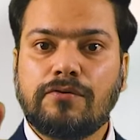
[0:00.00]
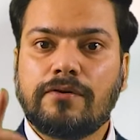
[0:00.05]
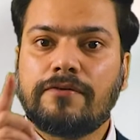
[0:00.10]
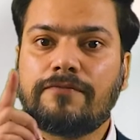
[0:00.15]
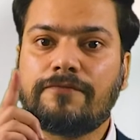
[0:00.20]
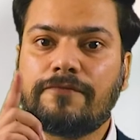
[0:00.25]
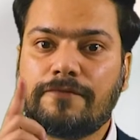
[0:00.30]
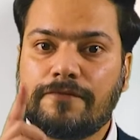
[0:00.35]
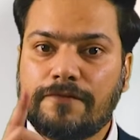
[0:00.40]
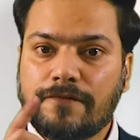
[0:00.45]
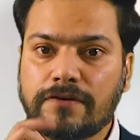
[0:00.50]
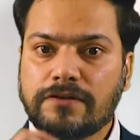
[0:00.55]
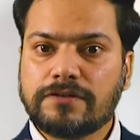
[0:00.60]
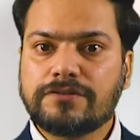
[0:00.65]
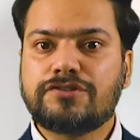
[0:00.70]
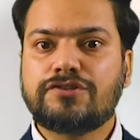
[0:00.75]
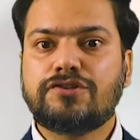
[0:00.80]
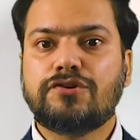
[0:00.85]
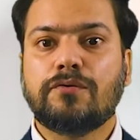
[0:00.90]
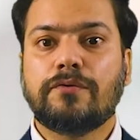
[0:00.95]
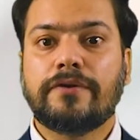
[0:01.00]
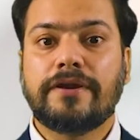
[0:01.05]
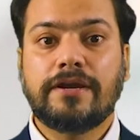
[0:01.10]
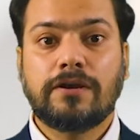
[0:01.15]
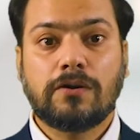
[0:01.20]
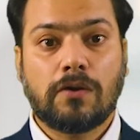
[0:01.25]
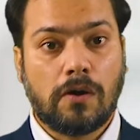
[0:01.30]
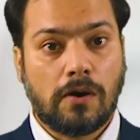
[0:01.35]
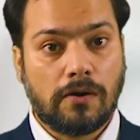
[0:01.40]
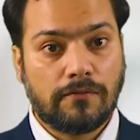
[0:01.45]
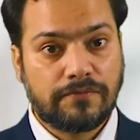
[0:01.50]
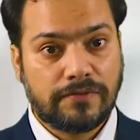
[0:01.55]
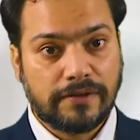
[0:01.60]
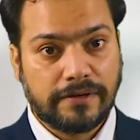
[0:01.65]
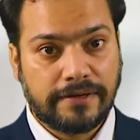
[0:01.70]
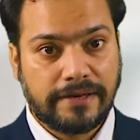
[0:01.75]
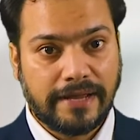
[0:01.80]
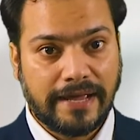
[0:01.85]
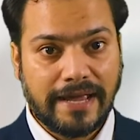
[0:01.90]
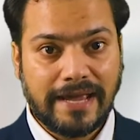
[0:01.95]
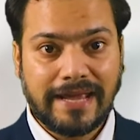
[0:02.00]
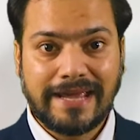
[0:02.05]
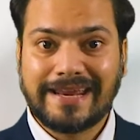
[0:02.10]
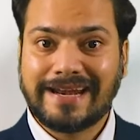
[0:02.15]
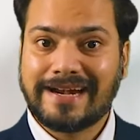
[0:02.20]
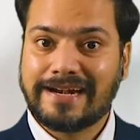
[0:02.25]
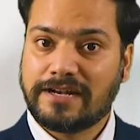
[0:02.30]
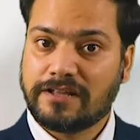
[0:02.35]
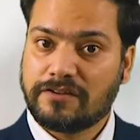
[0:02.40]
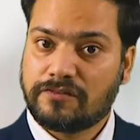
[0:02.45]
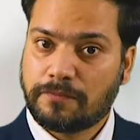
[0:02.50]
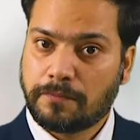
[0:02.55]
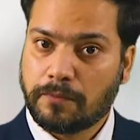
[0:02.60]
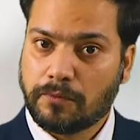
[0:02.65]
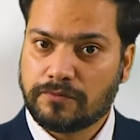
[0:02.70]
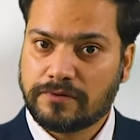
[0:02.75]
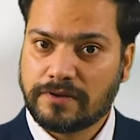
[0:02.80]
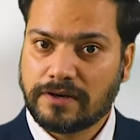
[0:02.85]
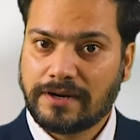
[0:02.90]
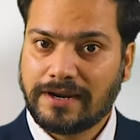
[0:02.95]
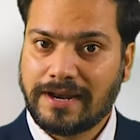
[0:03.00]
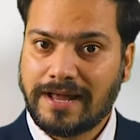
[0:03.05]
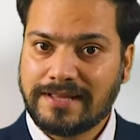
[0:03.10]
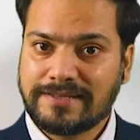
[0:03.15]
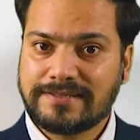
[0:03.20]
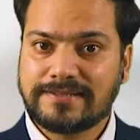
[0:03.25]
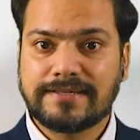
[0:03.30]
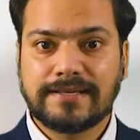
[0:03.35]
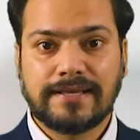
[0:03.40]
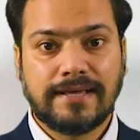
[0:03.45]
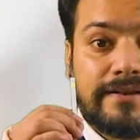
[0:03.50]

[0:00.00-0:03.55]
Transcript: your first urine of the day in a disposal glass.